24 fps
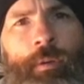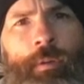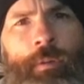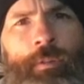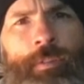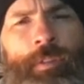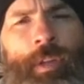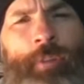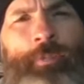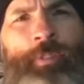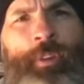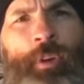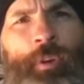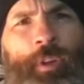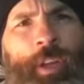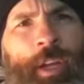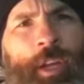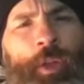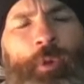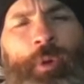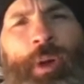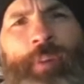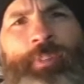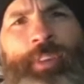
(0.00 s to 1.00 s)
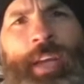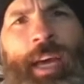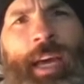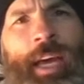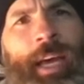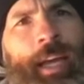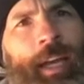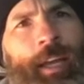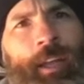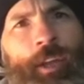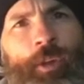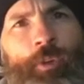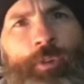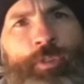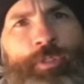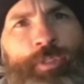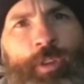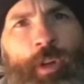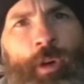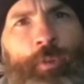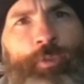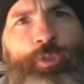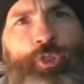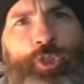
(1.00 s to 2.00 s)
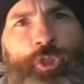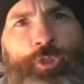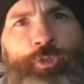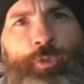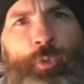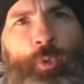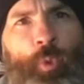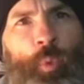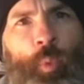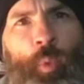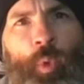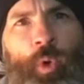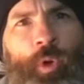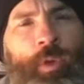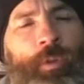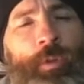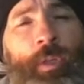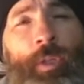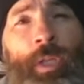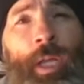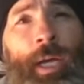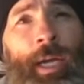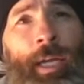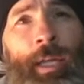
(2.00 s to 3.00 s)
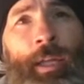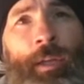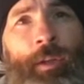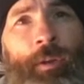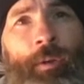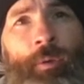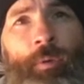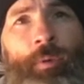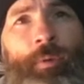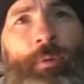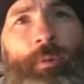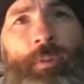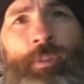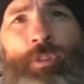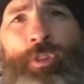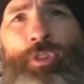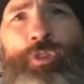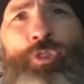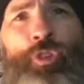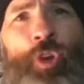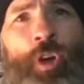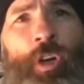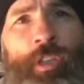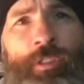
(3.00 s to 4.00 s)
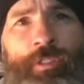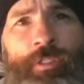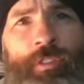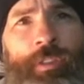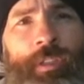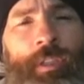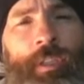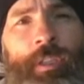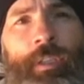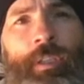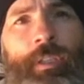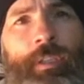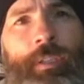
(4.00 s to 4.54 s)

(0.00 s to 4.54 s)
Stop feeling like you have to edit yourself just for the world to like you. It's exhausting.